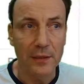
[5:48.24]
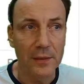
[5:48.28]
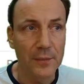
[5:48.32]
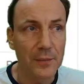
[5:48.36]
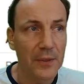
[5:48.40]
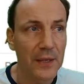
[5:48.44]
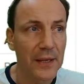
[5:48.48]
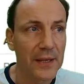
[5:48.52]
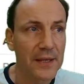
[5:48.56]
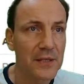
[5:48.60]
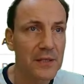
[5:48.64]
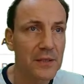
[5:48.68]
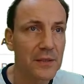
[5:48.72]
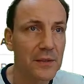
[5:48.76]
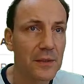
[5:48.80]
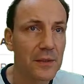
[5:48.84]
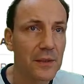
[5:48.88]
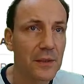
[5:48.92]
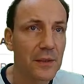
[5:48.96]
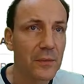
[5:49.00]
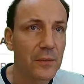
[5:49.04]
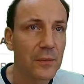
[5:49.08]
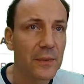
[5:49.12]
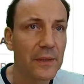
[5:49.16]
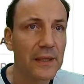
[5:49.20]
place,
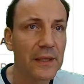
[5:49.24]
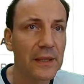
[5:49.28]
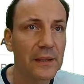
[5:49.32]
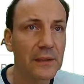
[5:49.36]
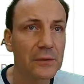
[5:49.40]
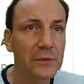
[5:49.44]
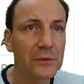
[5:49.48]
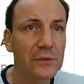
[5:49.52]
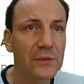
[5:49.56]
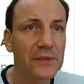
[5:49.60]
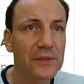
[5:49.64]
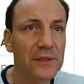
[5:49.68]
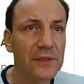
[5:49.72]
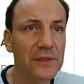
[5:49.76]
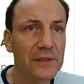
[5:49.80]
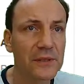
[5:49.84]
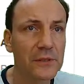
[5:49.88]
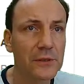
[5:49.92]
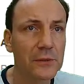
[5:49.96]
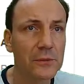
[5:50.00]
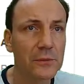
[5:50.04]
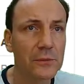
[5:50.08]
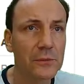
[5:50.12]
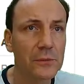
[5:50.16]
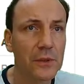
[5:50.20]
we can
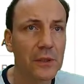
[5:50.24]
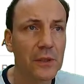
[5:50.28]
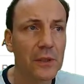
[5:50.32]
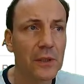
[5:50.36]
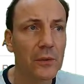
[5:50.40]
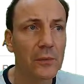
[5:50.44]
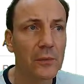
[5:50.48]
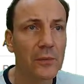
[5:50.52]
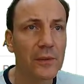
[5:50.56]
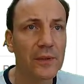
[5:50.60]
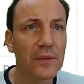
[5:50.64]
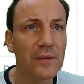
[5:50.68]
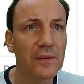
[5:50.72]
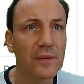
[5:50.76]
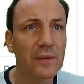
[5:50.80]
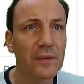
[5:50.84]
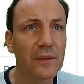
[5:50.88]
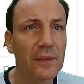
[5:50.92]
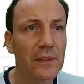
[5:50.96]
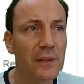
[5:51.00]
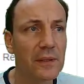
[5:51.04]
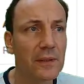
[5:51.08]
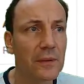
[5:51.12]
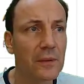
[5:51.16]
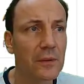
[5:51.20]
continue with
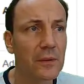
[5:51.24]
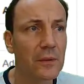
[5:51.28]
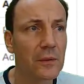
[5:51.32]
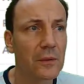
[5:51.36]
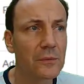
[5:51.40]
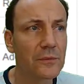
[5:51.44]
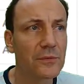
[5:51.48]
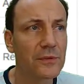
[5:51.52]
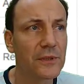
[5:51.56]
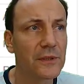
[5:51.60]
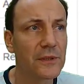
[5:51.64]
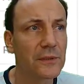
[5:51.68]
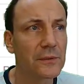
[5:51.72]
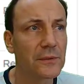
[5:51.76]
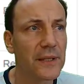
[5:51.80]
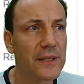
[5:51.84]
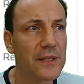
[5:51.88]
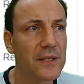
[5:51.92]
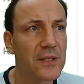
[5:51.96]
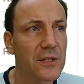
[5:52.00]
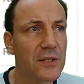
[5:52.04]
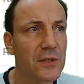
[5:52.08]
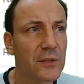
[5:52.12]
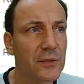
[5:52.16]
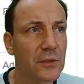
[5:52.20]
the
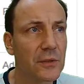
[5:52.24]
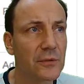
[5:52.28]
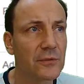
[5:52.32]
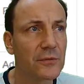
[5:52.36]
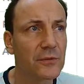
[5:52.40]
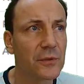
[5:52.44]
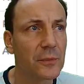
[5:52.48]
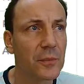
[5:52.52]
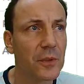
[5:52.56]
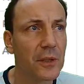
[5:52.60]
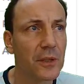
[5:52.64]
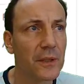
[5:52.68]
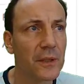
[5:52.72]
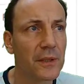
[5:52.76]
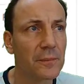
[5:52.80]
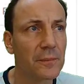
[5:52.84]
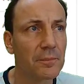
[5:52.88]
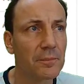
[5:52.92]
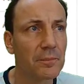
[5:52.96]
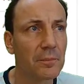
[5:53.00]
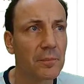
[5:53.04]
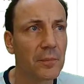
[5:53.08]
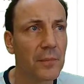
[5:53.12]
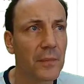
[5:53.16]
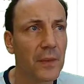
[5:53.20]
configuration of the plugin.
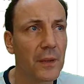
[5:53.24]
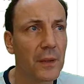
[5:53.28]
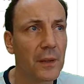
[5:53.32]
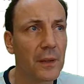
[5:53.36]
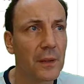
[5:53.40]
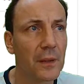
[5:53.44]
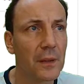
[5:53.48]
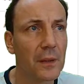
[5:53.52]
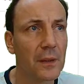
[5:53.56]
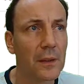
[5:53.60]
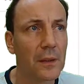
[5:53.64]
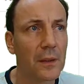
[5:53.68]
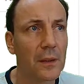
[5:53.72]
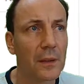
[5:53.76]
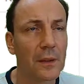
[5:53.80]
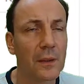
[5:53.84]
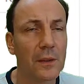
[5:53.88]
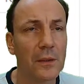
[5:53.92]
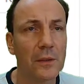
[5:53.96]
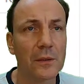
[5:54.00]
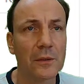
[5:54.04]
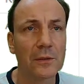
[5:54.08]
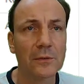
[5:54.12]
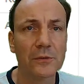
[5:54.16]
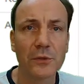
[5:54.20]

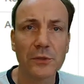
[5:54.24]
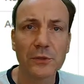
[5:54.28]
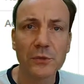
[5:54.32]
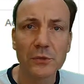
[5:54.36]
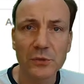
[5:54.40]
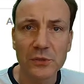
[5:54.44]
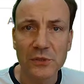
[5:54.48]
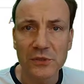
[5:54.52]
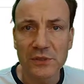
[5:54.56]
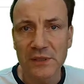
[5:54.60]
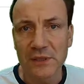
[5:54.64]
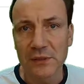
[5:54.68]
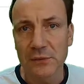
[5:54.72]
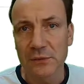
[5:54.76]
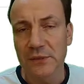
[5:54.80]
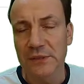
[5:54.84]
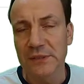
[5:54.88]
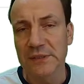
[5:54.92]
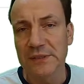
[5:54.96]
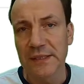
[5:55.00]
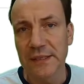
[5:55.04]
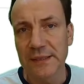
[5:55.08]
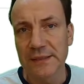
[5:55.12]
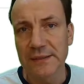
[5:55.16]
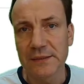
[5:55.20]
For user
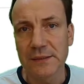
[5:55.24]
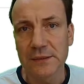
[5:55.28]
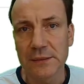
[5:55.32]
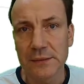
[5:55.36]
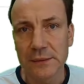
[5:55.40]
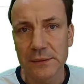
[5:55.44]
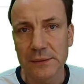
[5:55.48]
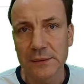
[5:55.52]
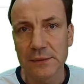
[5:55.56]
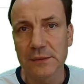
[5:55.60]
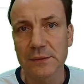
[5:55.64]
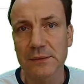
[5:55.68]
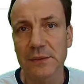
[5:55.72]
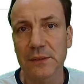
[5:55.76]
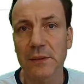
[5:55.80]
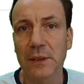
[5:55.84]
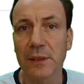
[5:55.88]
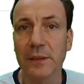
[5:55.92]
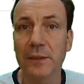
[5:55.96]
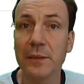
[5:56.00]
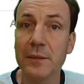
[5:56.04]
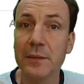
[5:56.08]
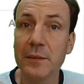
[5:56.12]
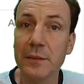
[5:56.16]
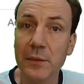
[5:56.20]
synchronization, there
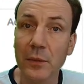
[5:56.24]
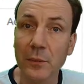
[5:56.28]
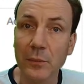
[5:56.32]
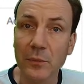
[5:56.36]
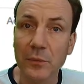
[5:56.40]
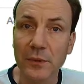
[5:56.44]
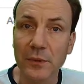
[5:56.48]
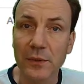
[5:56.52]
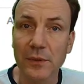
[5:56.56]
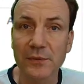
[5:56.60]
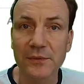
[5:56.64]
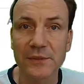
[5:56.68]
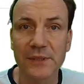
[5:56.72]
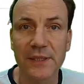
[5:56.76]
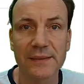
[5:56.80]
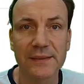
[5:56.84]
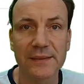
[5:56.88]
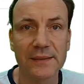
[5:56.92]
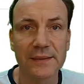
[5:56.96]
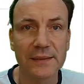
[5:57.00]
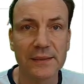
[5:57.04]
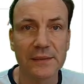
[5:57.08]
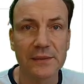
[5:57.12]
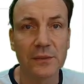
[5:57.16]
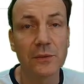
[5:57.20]
are a number of
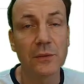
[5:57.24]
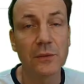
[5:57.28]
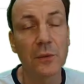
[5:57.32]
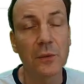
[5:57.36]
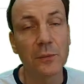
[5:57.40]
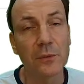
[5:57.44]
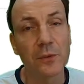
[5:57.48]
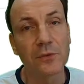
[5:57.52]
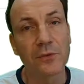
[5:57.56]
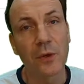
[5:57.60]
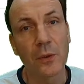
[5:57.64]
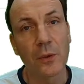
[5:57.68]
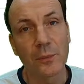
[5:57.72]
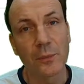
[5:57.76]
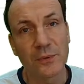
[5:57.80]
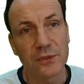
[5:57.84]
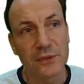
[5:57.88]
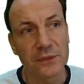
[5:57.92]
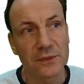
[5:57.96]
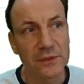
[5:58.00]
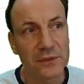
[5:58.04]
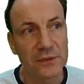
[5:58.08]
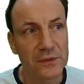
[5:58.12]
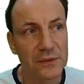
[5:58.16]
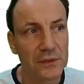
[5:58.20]
settings, a number of
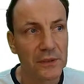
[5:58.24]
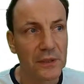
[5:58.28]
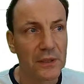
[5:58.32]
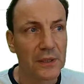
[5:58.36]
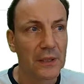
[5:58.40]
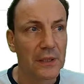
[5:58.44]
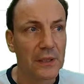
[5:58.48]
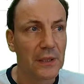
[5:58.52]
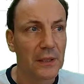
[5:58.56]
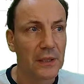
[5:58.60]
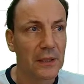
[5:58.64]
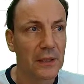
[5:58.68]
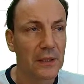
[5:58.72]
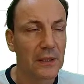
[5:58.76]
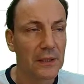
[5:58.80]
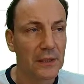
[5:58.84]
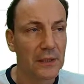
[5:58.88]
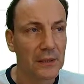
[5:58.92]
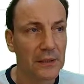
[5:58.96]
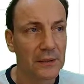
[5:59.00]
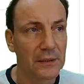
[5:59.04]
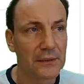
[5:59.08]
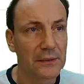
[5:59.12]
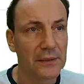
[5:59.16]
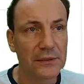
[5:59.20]
options
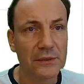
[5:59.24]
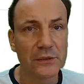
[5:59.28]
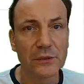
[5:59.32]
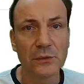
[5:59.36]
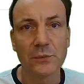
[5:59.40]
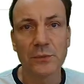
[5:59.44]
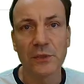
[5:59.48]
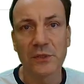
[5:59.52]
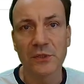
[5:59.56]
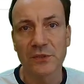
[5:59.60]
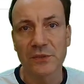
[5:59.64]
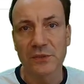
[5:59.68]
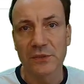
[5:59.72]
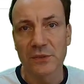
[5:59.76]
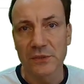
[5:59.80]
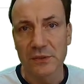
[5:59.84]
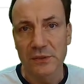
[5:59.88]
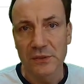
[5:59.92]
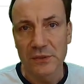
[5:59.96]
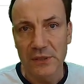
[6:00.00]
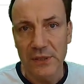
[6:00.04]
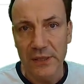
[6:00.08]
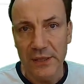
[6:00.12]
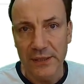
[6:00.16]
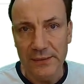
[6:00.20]
that you must
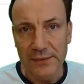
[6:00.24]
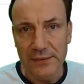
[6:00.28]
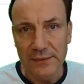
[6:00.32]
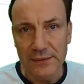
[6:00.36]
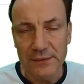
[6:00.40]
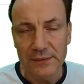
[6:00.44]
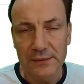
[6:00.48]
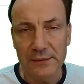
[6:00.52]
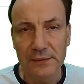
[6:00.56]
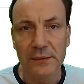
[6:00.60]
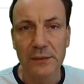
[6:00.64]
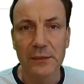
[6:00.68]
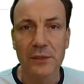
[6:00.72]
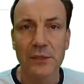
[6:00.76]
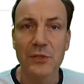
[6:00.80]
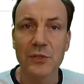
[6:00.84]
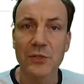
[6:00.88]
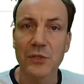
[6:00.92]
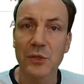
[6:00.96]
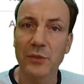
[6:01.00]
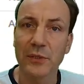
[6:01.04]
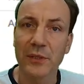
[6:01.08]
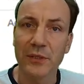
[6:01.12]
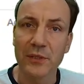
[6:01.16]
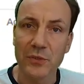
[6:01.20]
change
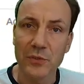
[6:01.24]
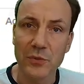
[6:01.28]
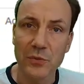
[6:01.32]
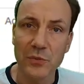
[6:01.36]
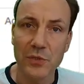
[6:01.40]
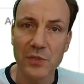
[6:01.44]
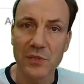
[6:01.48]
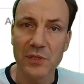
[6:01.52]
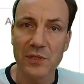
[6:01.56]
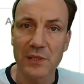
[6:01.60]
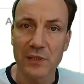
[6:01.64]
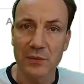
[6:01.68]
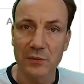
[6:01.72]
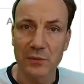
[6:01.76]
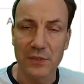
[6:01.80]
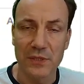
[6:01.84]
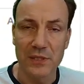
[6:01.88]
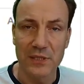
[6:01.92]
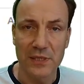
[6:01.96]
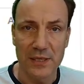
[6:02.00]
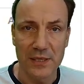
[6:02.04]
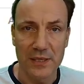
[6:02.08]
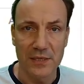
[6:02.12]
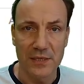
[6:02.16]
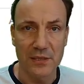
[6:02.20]
so that user
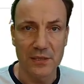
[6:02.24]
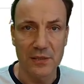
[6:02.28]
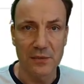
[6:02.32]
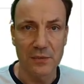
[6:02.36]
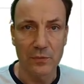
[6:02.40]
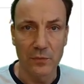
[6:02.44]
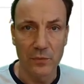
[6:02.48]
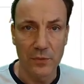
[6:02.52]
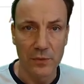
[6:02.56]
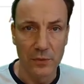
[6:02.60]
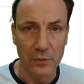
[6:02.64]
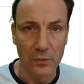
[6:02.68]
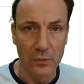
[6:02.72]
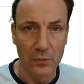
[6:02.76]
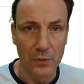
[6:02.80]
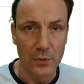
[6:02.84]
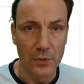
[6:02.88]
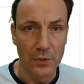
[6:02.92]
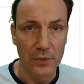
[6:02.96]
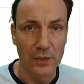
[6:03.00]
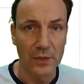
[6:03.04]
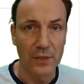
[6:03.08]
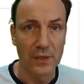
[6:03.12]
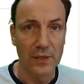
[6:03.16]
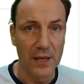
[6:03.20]
synchronization will
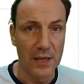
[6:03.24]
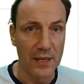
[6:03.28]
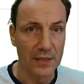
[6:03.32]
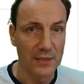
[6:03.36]
work as